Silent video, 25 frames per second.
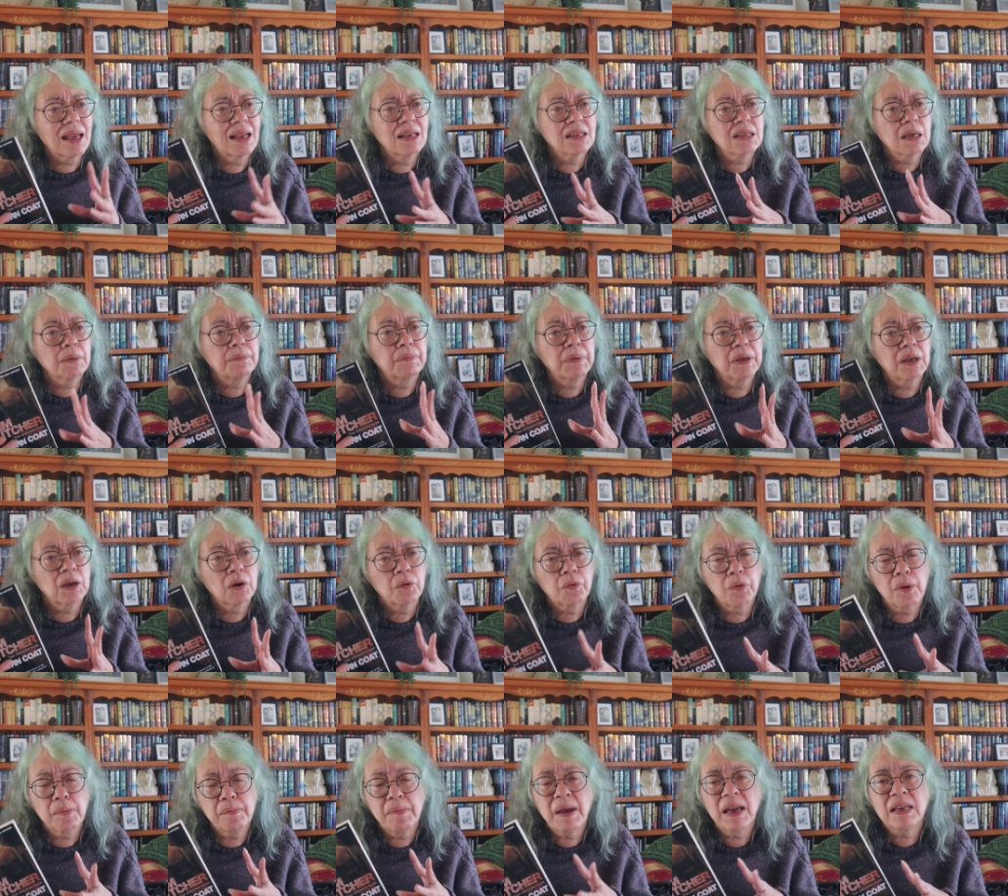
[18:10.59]
end up in a
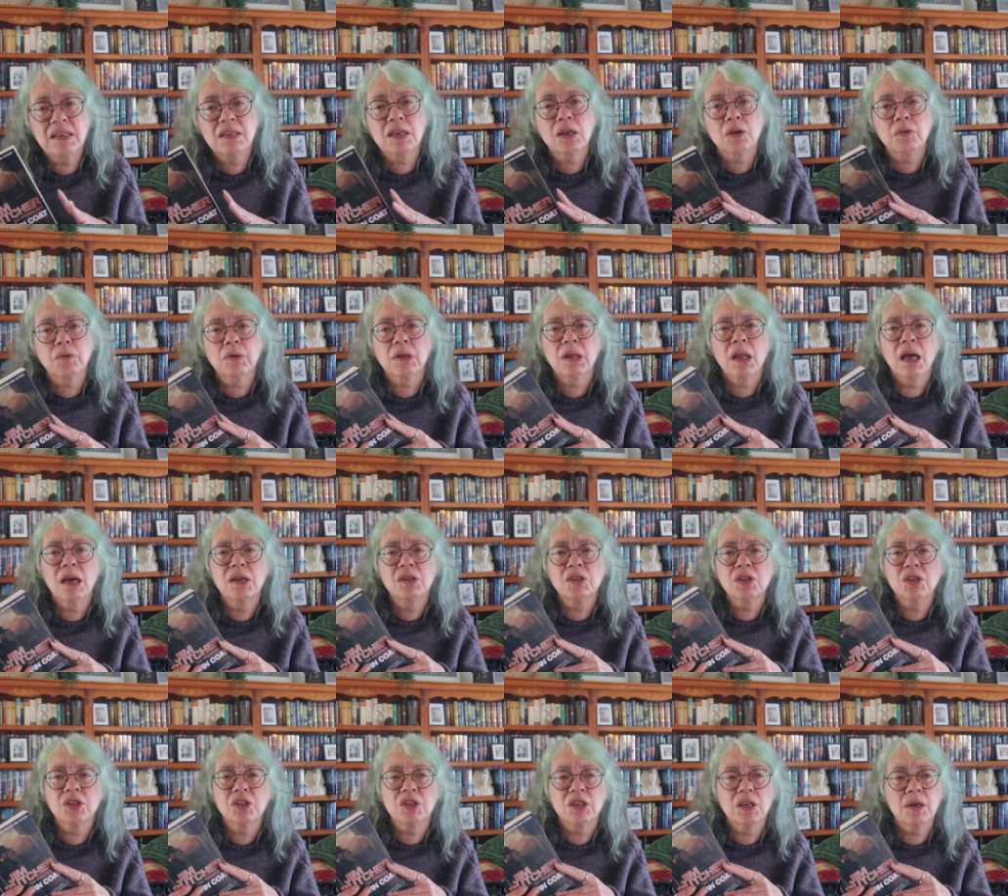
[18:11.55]
romantic
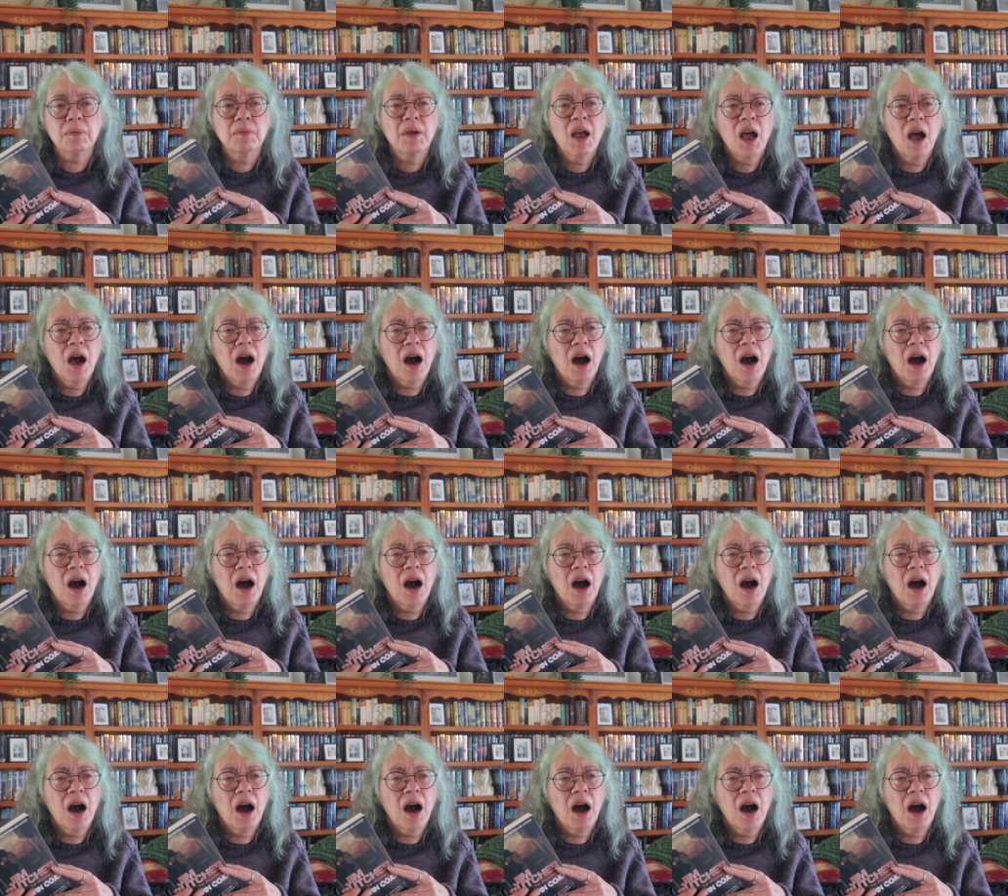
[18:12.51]
relationship,